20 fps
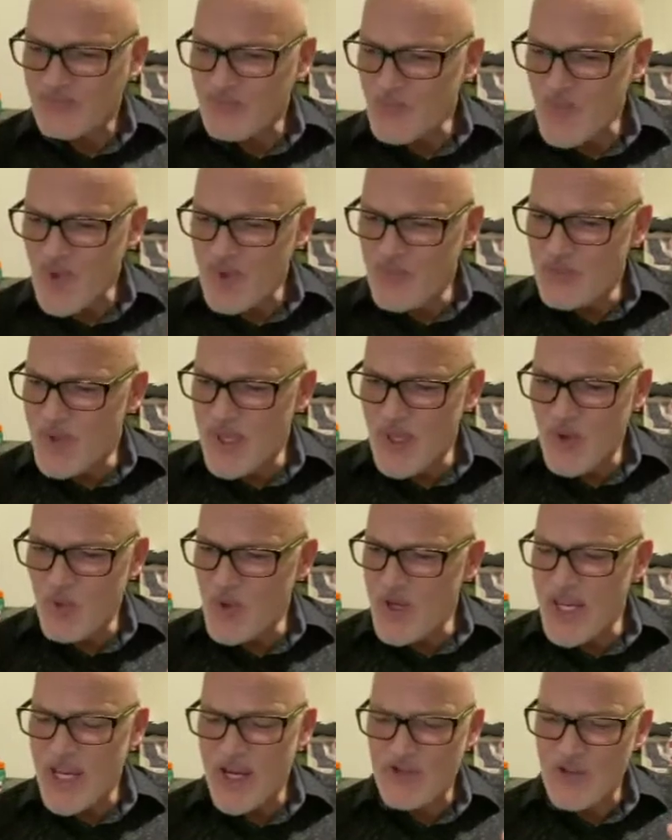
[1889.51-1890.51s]
may
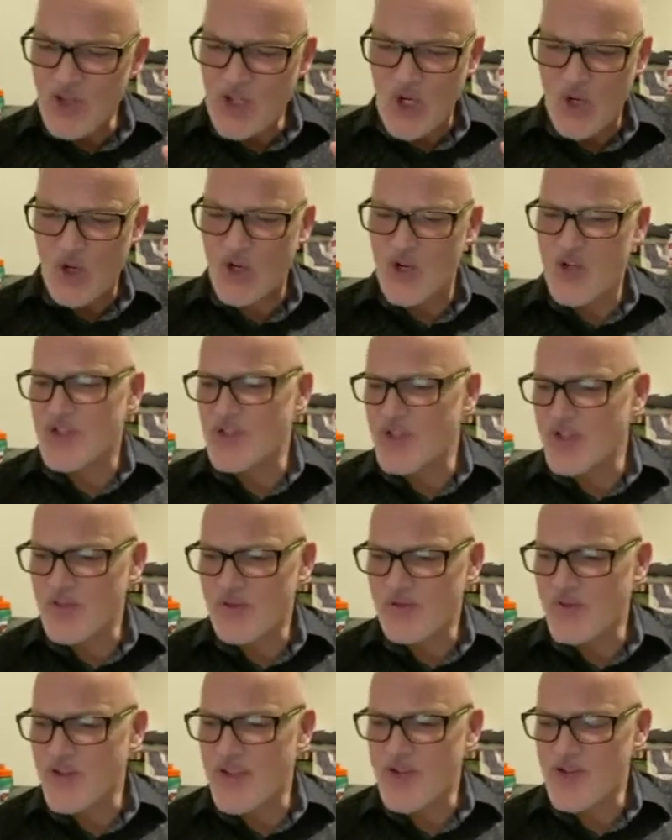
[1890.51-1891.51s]
we have the courage and the
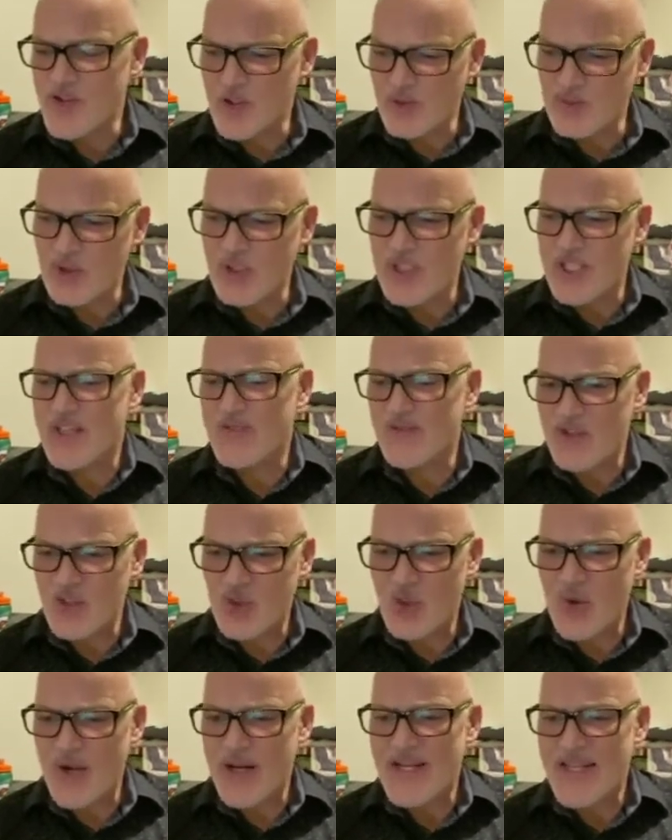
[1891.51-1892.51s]
faith to believe and to
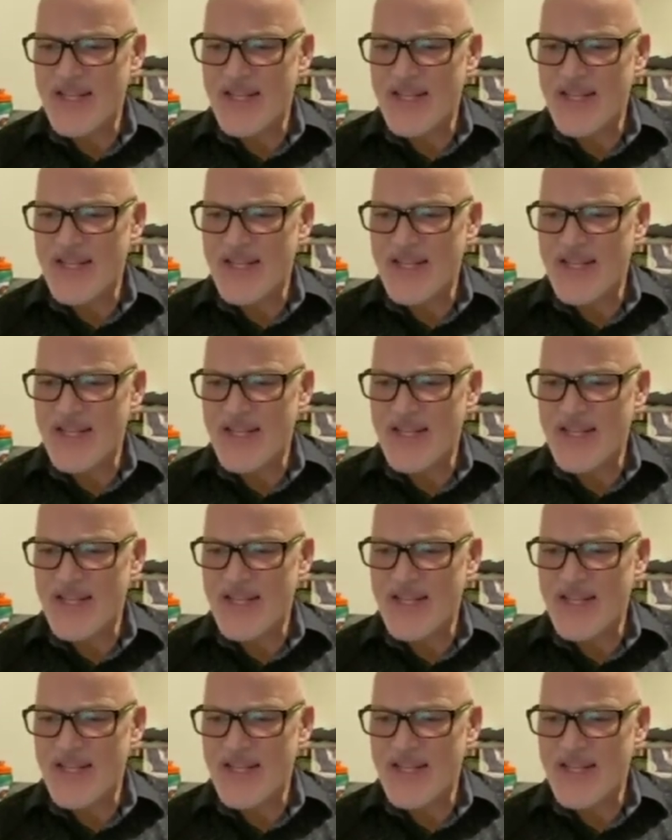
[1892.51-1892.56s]
wait.